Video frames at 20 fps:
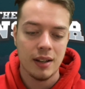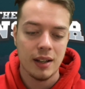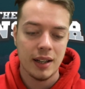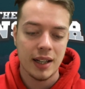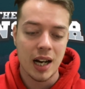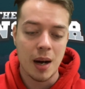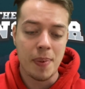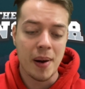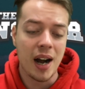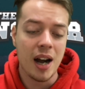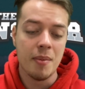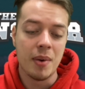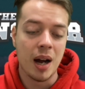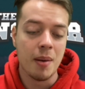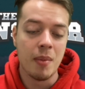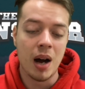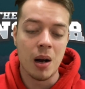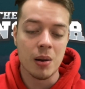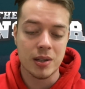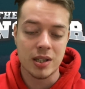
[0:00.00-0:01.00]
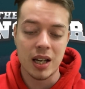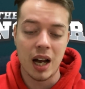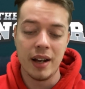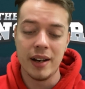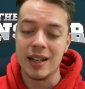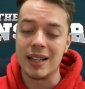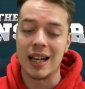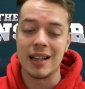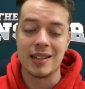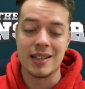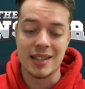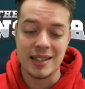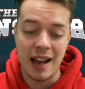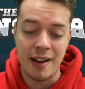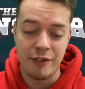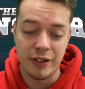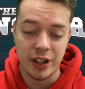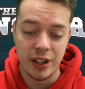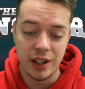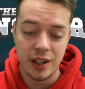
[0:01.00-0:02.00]
Now, bear in mind, Miles Sanders has
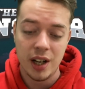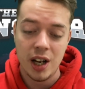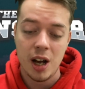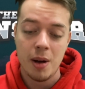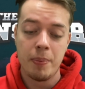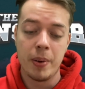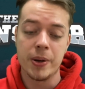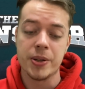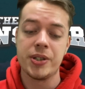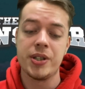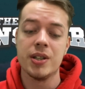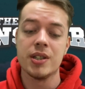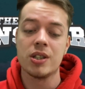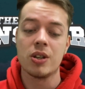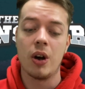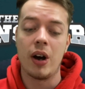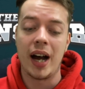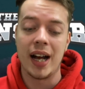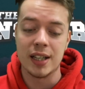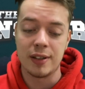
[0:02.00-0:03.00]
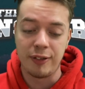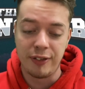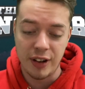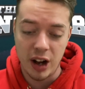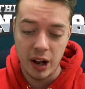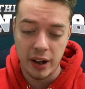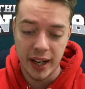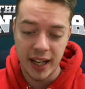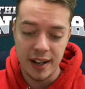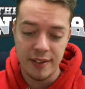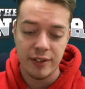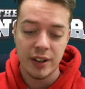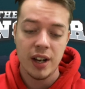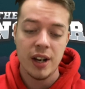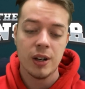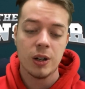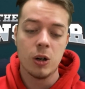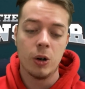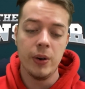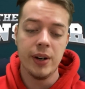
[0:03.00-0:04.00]
7. Boston Scott has 5.
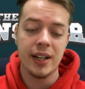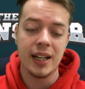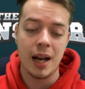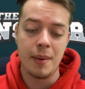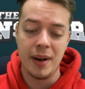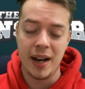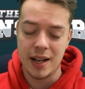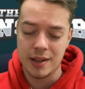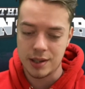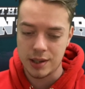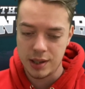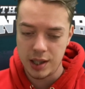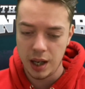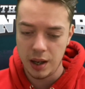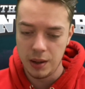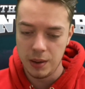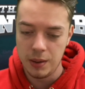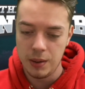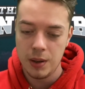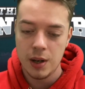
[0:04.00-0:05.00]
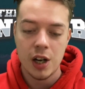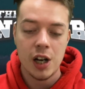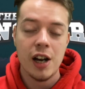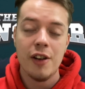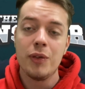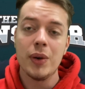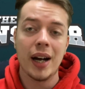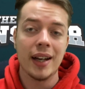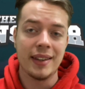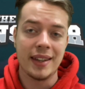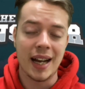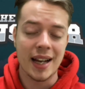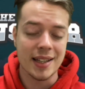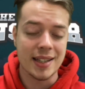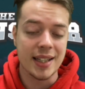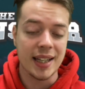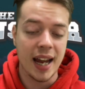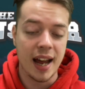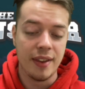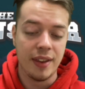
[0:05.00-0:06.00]
Corey Clement has 2. If you add that
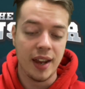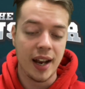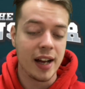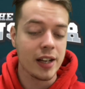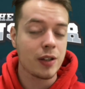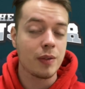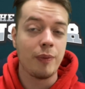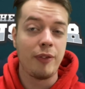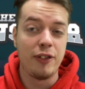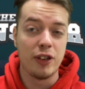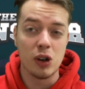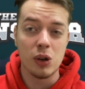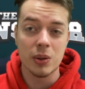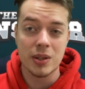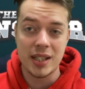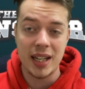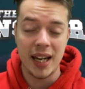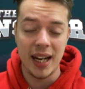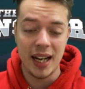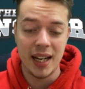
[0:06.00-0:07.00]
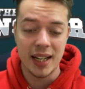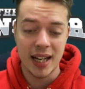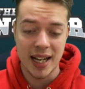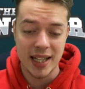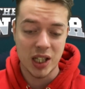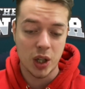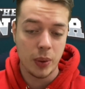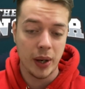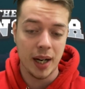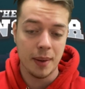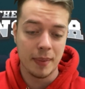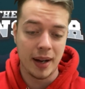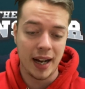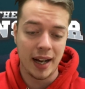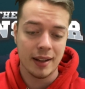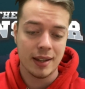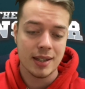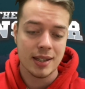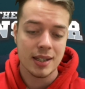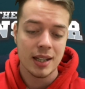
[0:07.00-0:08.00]
together, that's 14. That's quick
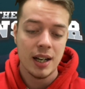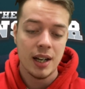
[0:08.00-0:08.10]
math.